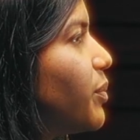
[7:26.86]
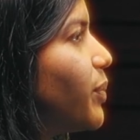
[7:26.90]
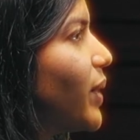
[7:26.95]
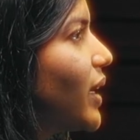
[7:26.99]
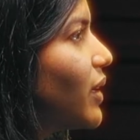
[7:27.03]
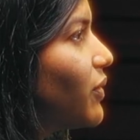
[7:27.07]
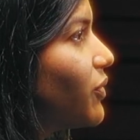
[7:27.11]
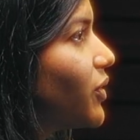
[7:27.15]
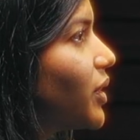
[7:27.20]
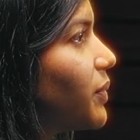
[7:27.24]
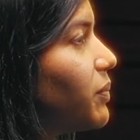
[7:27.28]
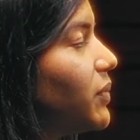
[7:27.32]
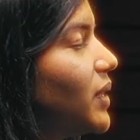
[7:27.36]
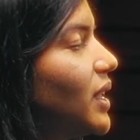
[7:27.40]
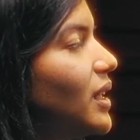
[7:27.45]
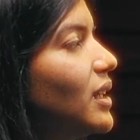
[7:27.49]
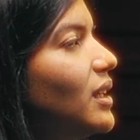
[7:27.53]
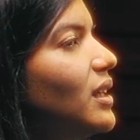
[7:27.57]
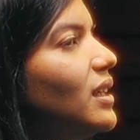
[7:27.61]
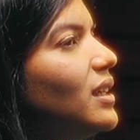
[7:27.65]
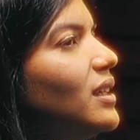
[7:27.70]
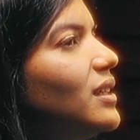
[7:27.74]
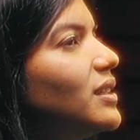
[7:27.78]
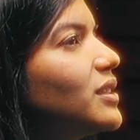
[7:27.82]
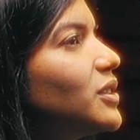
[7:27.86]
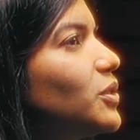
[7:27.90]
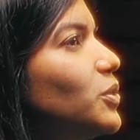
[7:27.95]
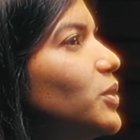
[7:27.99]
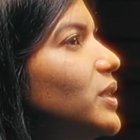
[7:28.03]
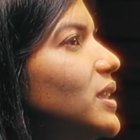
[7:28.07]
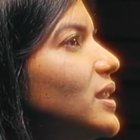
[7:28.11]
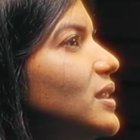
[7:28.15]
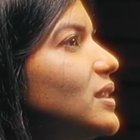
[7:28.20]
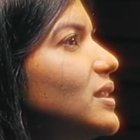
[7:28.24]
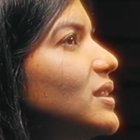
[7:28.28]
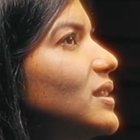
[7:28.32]
apart from me. So
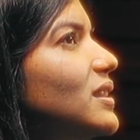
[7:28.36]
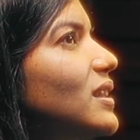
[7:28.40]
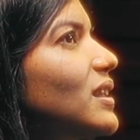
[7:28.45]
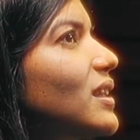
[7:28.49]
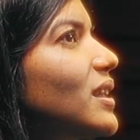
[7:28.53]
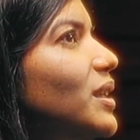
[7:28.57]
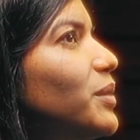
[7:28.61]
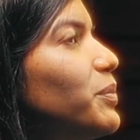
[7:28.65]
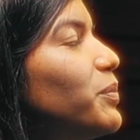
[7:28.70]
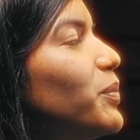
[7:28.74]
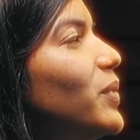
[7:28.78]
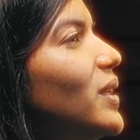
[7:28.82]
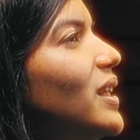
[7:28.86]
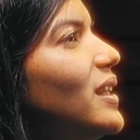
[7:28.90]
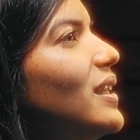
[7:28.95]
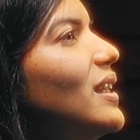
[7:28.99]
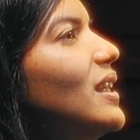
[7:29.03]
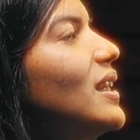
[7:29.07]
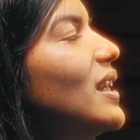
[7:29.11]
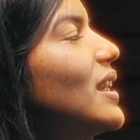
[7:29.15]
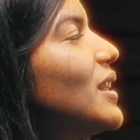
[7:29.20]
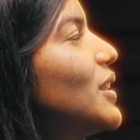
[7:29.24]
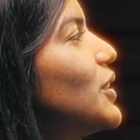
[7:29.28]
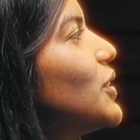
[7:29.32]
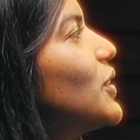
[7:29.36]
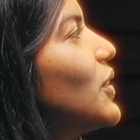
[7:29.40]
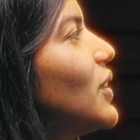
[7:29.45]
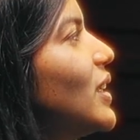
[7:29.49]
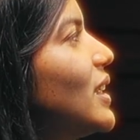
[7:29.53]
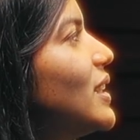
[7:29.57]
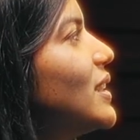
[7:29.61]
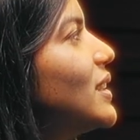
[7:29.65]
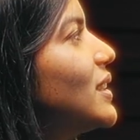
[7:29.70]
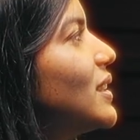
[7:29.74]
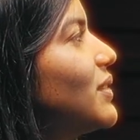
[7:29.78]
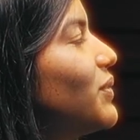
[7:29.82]
it's completely our
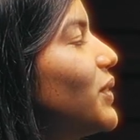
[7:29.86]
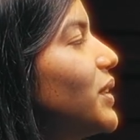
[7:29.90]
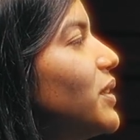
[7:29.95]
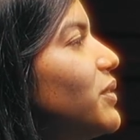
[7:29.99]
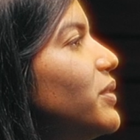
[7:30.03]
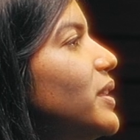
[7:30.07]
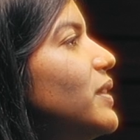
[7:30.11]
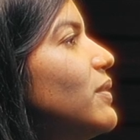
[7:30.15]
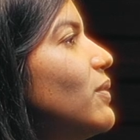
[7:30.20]
choice whether we